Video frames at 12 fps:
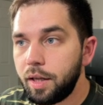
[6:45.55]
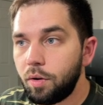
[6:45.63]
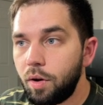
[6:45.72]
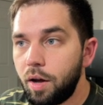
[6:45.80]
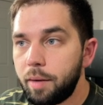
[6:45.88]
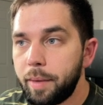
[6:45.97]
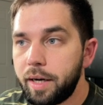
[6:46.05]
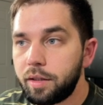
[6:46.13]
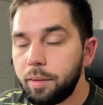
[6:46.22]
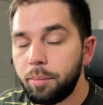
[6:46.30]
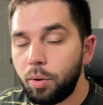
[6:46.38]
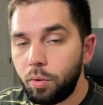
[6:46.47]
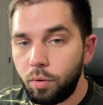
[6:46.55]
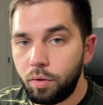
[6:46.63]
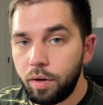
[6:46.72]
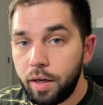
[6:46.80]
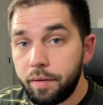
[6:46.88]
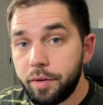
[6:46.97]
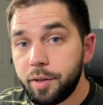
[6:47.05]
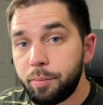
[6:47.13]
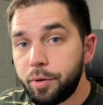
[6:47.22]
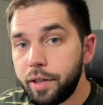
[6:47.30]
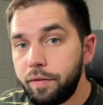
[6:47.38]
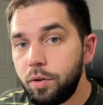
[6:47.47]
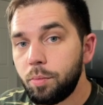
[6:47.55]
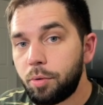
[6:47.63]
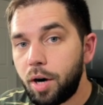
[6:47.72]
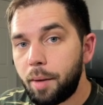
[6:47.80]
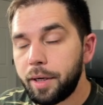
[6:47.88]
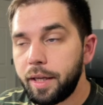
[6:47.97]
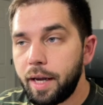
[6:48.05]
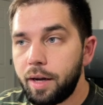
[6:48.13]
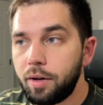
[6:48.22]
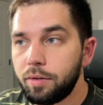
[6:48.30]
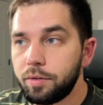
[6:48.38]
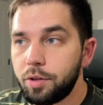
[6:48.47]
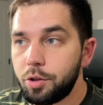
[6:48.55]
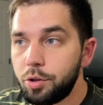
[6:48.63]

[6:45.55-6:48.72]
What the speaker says: it'll automatically pull this preview property out,